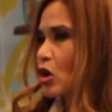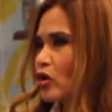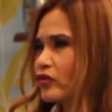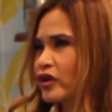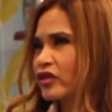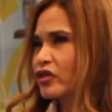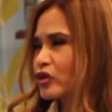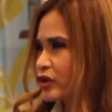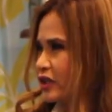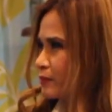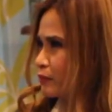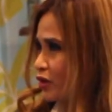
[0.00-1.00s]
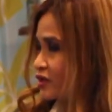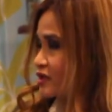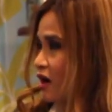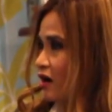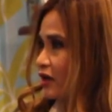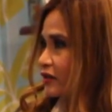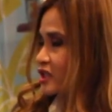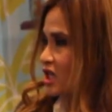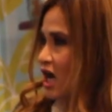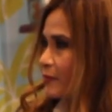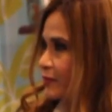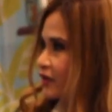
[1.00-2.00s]
over 30 books on the
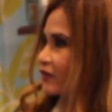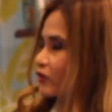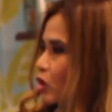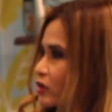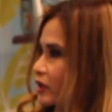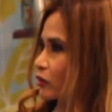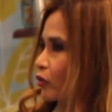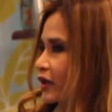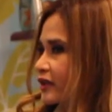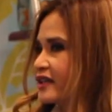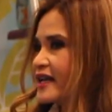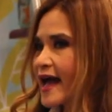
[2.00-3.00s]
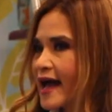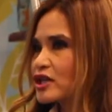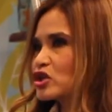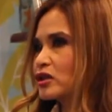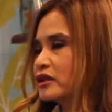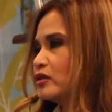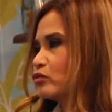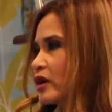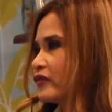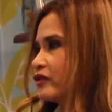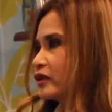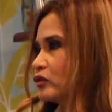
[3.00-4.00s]
topic of coconut oil. He actually
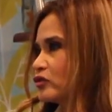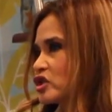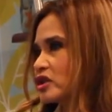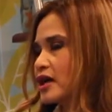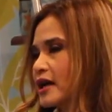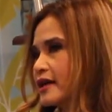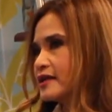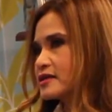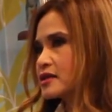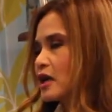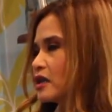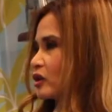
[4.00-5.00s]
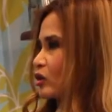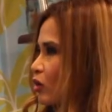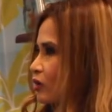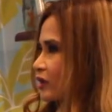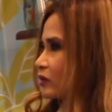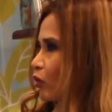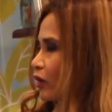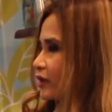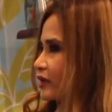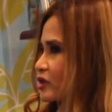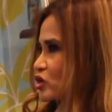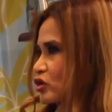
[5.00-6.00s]
revolutionized the coconut oil
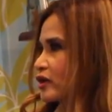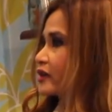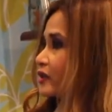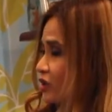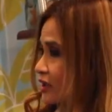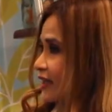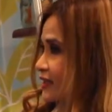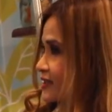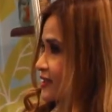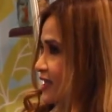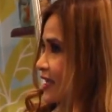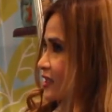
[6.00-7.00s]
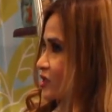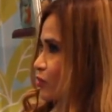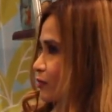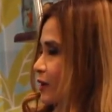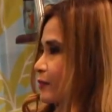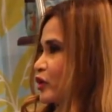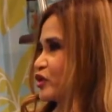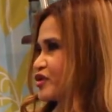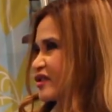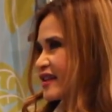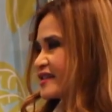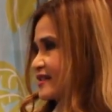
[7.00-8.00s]
industry in the United States when people used
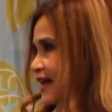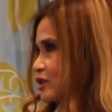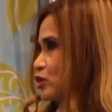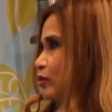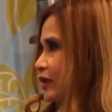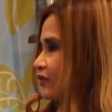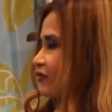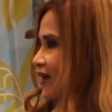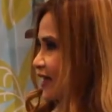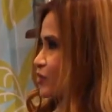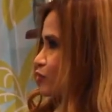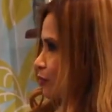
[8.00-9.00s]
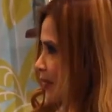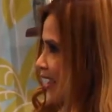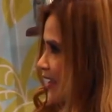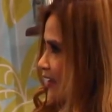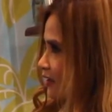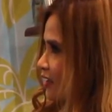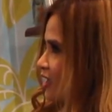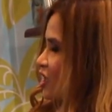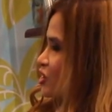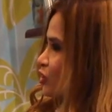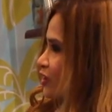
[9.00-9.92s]
to think saturated fats were bad. So